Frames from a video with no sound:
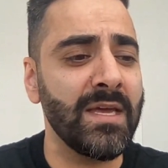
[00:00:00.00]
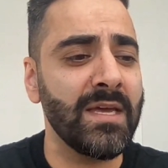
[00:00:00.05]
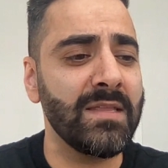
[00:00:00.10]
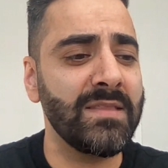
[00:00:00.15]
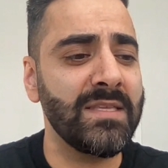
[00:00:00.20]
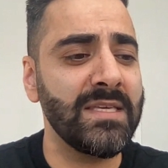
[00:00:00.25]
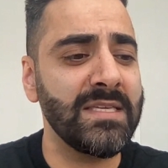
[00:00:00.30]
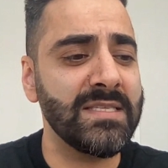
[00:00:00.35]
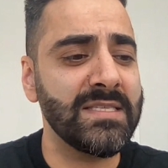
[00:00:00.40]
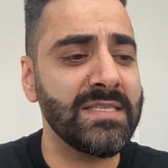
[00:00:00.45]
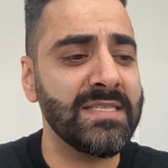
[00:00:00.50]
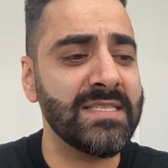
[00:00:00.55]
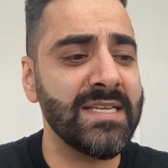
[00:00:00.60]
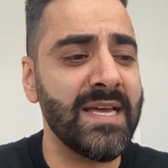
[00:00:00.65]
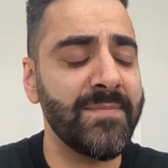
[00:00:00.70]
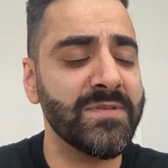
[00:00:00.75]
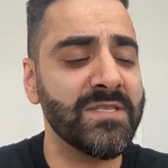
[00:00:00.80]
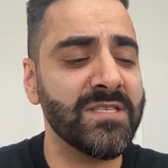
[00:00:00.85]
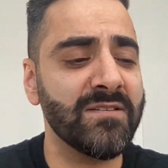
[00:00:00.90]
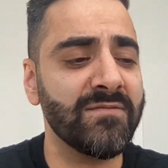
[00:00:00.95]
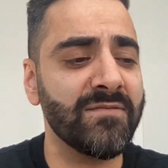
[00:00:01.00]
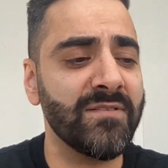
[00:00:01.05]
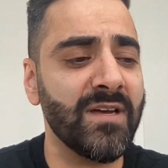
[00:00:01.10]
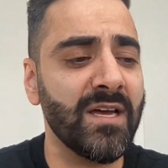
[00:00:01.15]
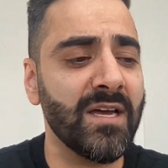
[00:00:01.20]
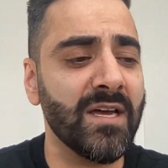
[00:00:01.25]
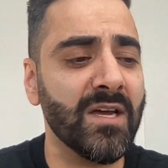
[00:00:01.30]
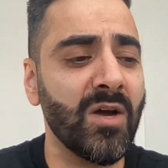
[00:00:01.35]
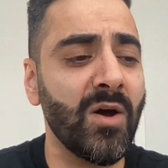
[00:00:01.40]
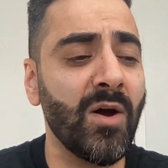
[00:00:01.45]
these types
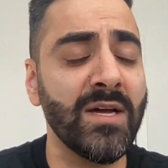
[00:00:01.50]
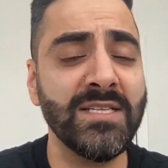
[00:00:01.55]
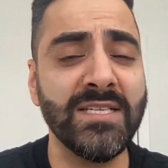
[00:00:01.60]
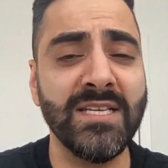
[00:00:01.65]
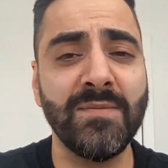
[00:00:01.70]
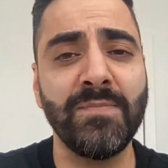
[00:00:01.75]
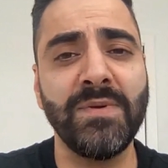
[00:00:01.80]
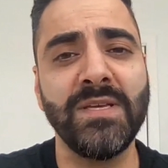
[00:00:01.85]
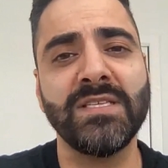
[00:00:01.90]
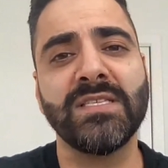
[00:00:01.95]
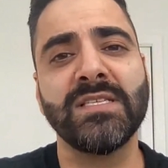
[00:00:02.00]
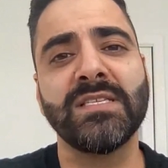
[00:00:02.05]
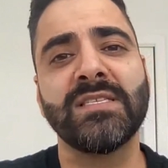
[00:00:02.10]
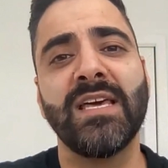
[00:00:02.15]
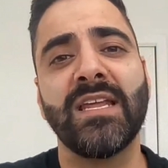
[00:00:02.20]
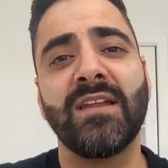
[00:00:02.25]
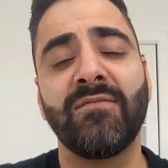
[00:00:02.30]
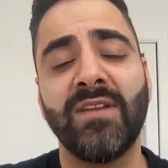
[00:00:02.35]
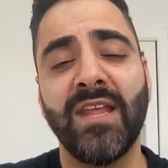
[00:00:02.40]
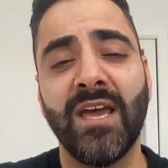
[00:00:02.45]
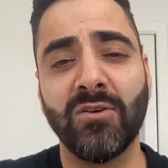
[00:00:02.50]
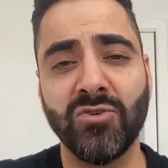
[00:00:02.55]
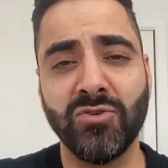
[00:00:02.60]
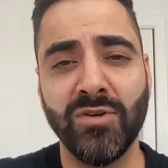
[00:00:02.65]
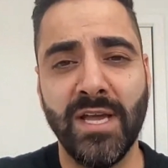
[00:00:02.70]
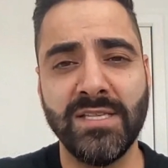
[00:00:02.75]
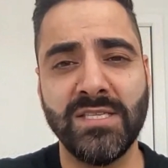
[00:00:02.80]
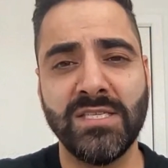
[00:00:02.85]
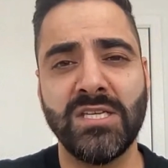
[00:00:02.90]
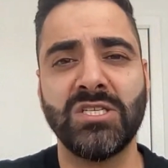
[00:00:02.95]
of content pieces that have now
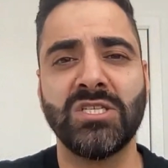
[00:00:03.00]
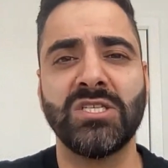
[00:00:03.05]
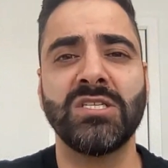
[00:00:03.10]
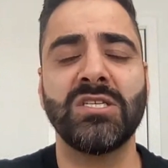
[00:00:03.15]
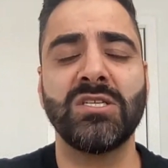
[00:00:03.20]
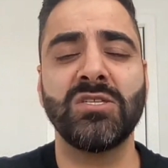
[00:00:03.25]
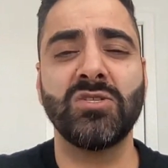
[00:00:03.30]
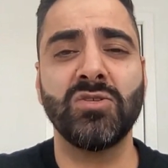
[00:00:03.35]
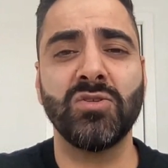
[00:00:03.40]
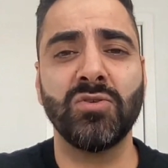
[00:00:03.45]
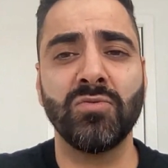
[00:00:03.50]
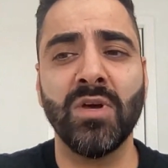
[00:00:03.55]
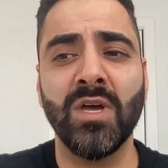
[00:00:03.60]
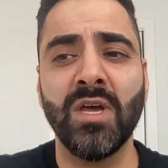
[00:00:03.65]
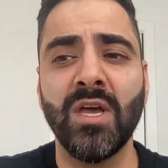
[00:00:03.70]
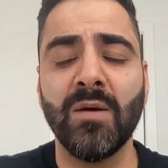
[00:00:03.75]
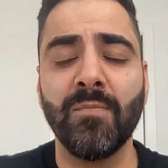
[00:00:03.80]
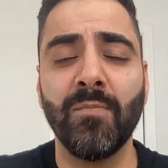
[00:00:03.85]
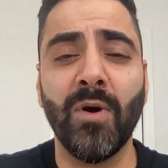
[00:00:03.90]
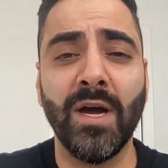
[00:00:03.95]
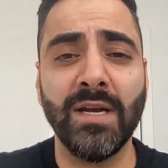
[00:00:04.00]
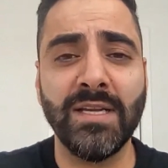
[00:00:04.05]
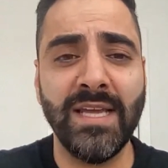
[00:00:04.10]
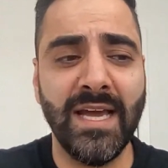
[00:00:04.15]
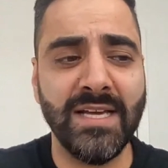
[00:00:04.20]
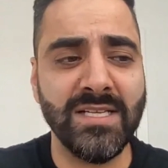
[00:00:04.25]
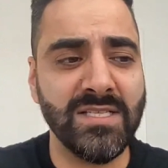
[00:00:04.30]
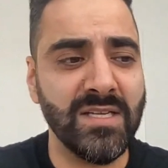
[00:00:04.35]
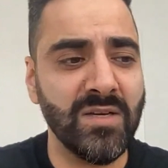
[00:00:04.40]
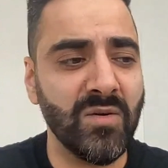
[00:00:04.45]
transitioned into
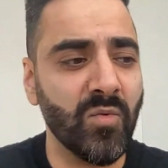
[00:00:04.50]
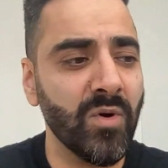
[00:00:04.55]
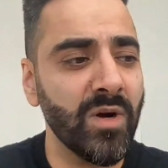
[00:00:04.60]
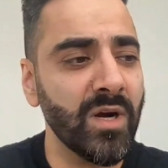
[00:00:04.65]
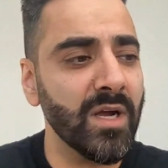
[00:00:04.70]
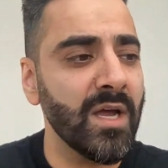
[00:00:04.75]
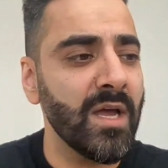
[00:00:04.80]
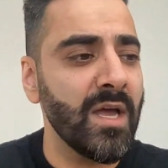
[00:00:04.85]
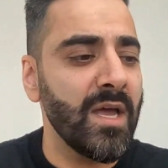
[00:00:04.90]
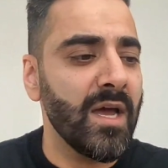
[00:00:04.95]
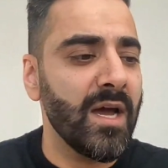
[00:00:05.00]
podcasting work.